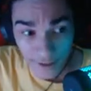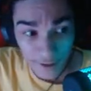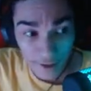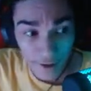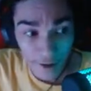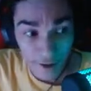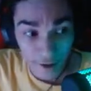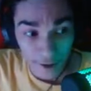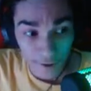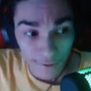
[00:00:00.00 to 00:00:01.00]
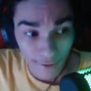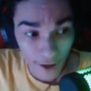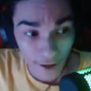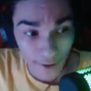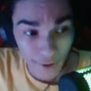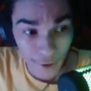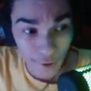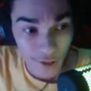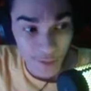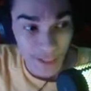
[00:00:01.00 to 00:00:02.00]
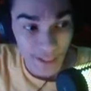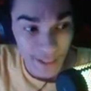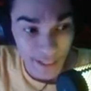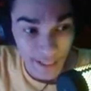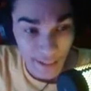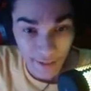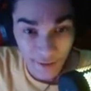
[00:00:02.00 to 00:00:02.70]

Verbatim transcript: Uh, find a USB key in the